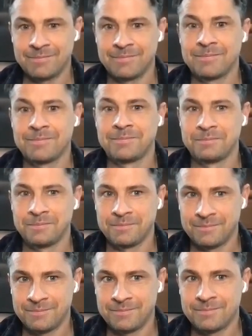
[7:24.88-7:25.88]

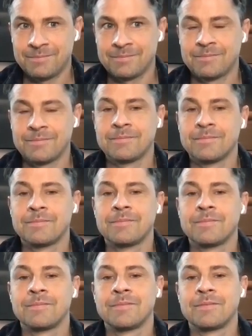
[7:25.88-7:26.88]

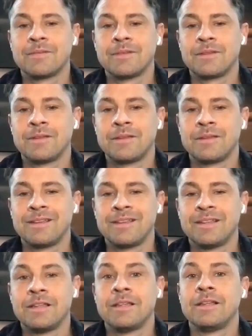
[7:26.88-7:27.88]

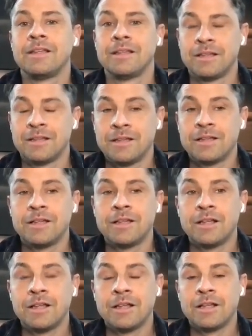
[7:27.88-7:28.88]

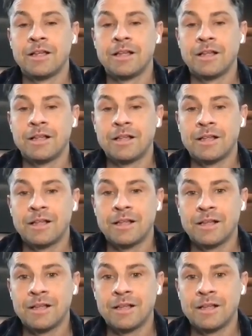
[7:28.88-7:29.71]
[no speech]